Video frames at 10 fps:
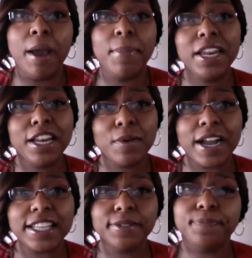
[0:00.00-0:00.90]
But
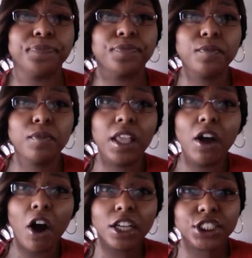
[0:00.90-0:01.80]
anyways,
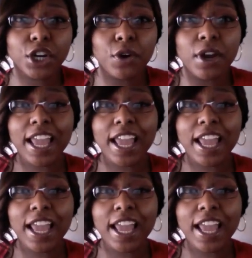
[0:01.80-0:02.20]
also,